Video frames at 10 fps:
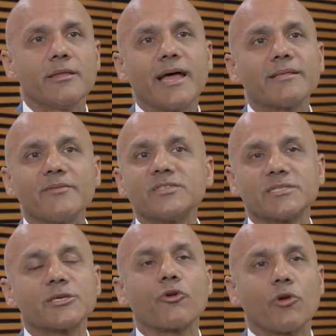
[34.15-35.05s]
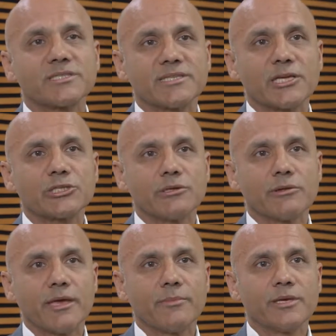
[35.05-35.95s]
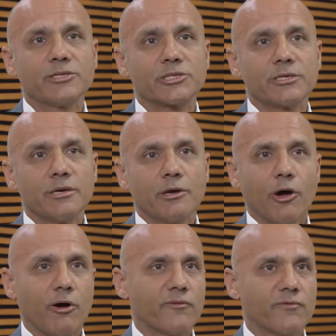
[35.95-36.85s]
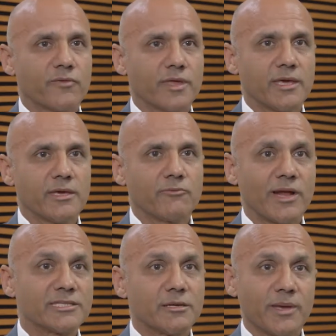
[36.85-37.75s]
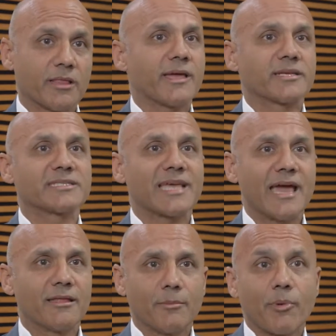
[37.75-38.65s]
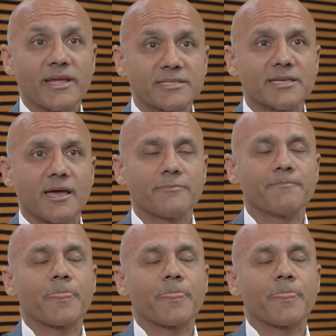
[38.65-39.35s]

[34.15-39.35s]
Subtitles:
That gives us a cross-sectional image of the retina, a bit like a brain scan.